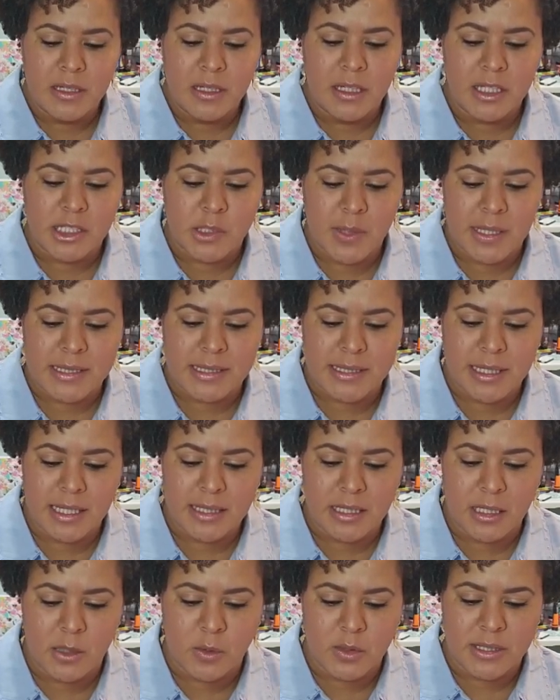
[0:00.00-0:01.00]
And so I
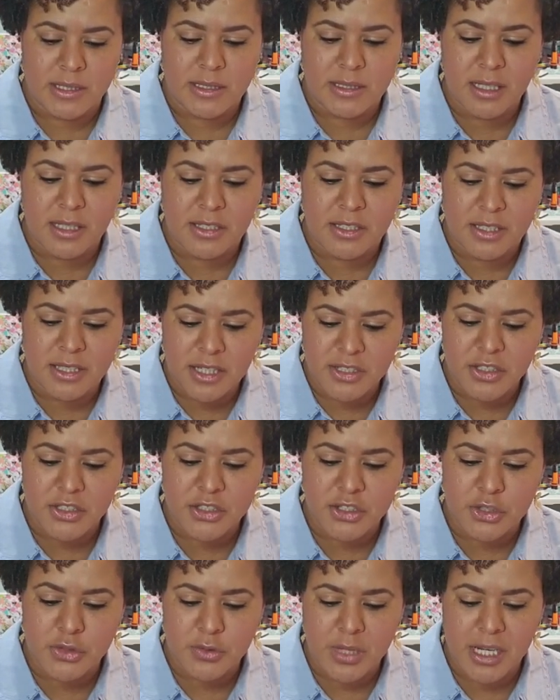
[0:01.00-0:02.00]
said it's such
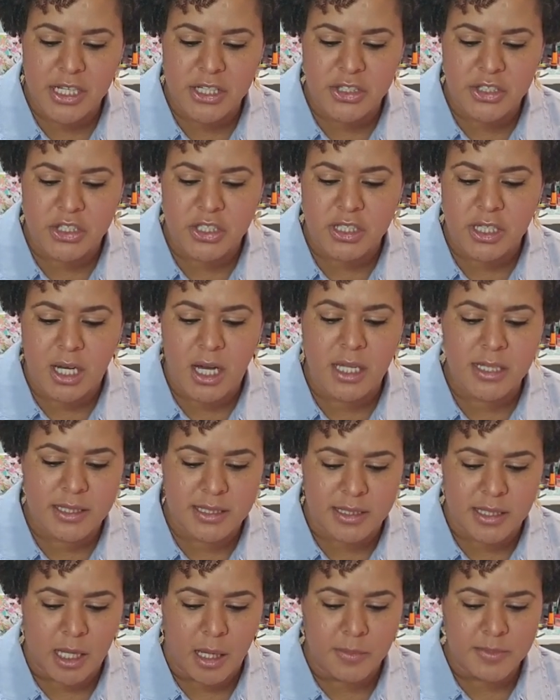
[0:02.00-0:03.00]
a strange
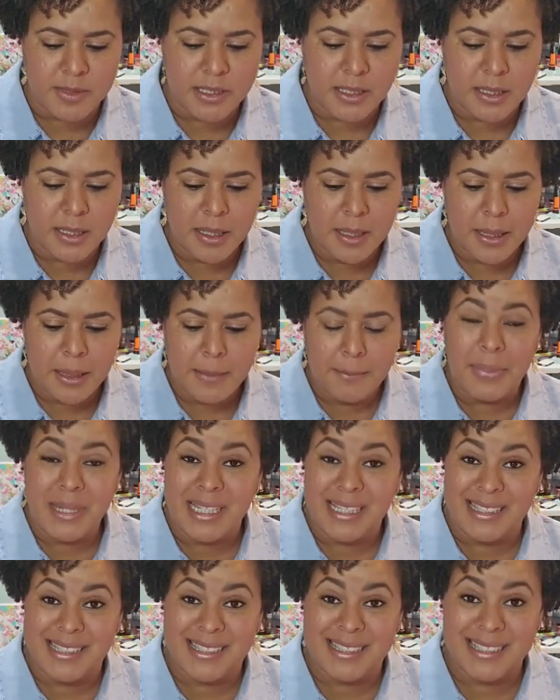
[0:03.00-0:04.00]
concept,
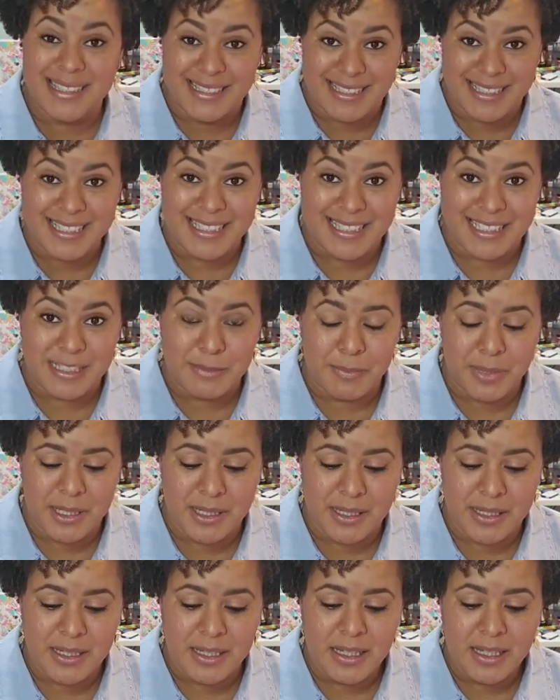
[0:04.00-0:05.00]
but it's deep
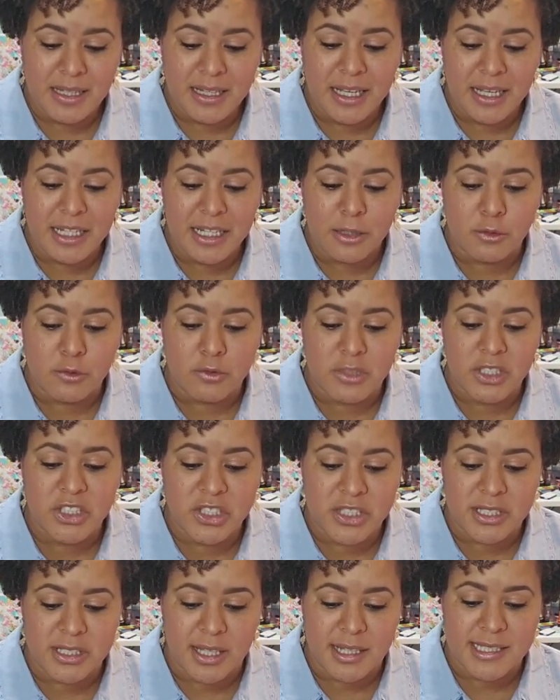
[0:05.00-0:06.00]
and it
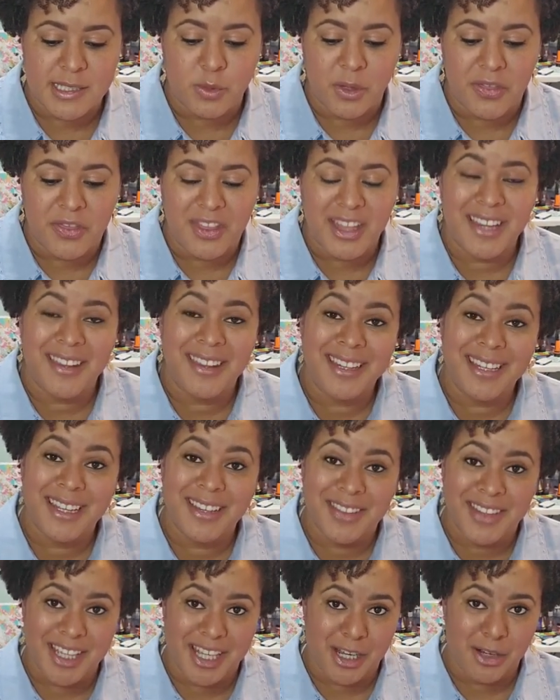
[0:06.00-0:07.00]
reaches us
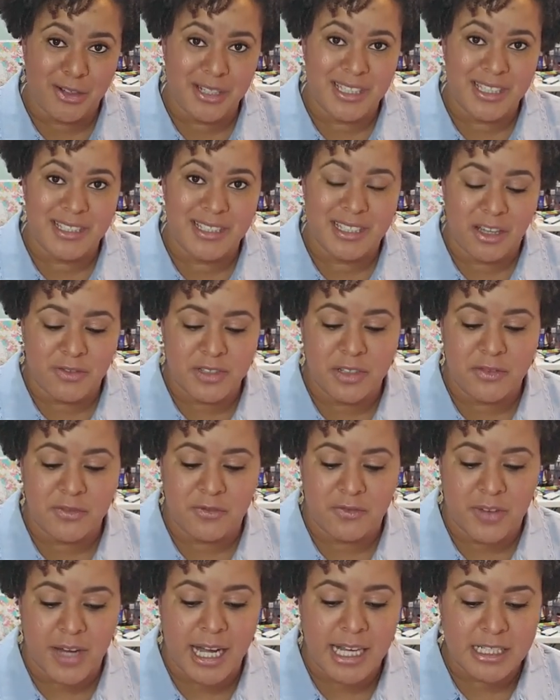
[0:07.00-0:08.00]
within the areas of
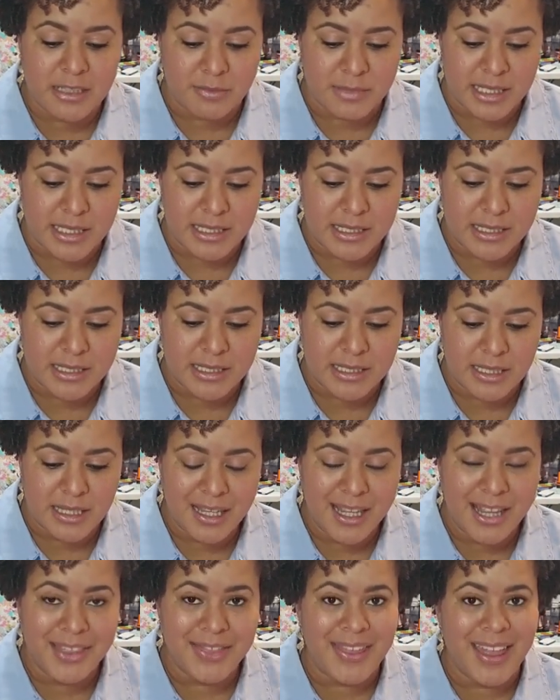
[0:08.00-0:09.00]
confinement
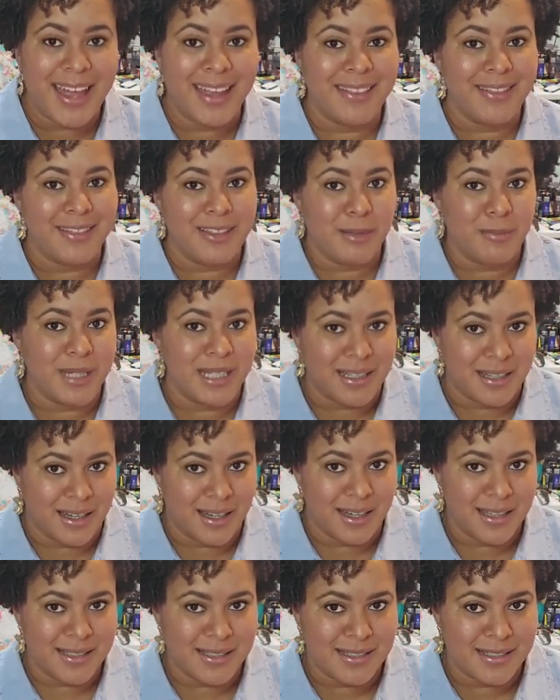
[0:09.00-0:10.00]
that limit
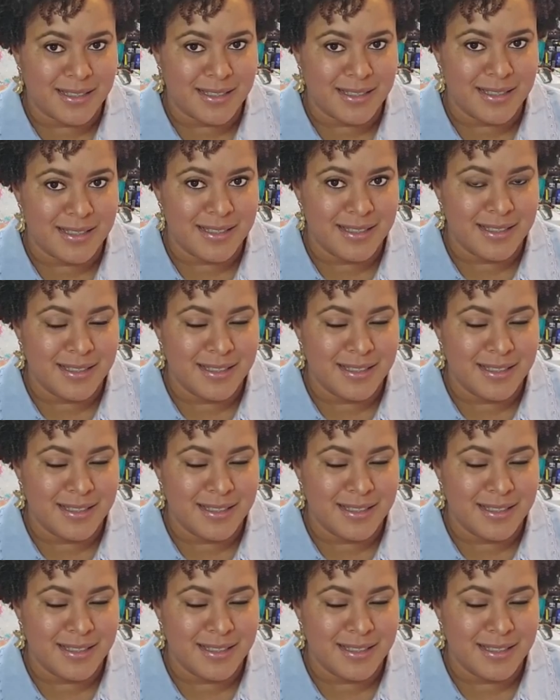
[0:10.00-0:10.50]
us.